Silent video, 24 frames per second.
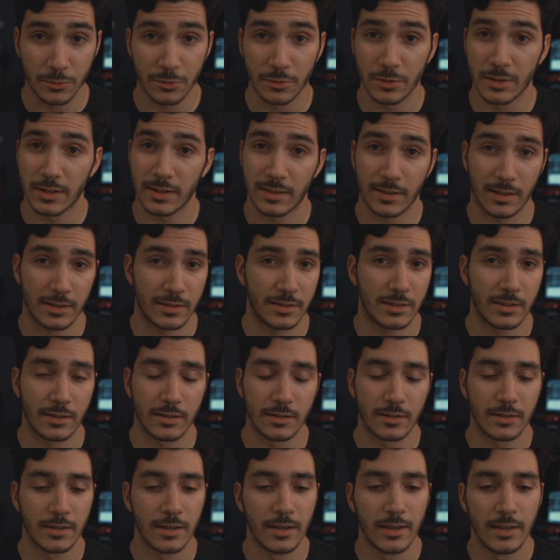You get a lot
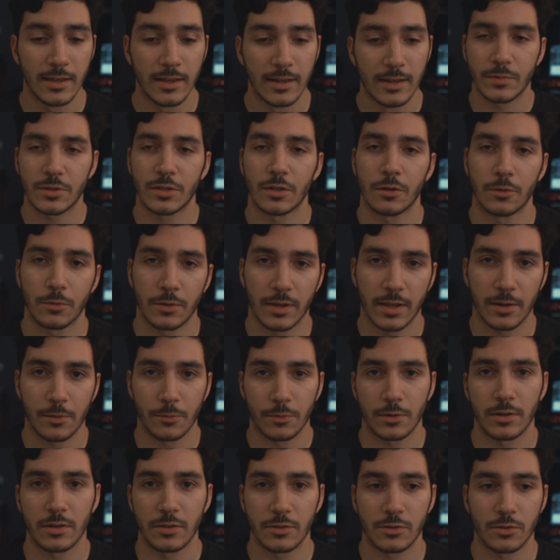done. So kind of
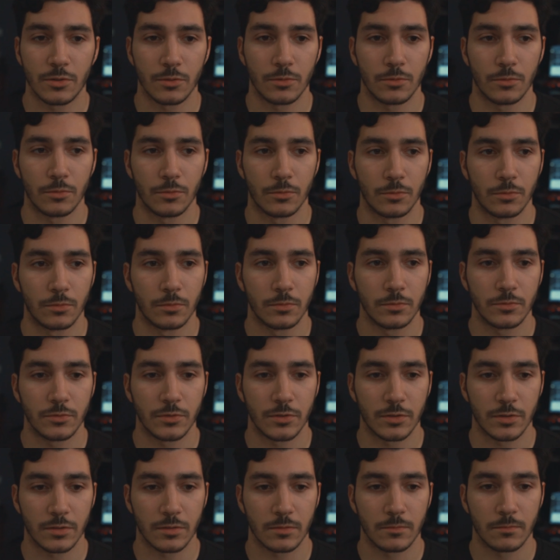wanted to
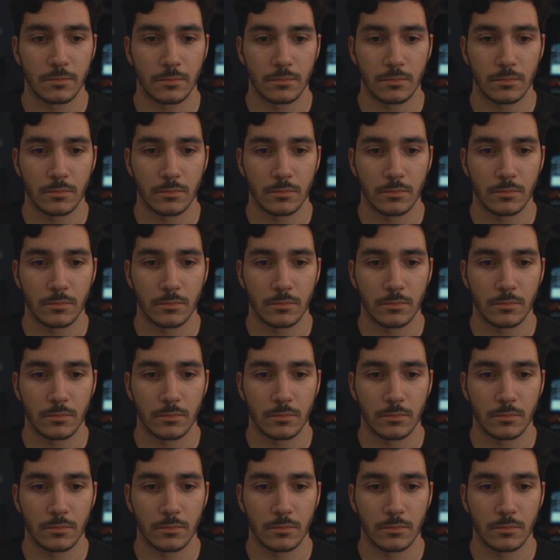just